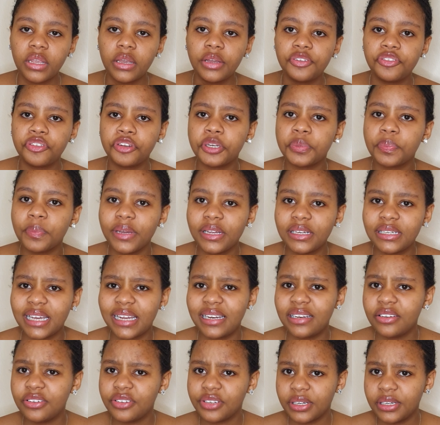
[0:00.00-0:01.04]
treatment I
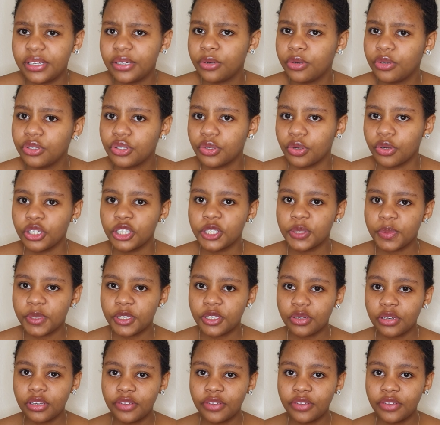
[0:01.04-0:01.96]
didn't really go to hospital.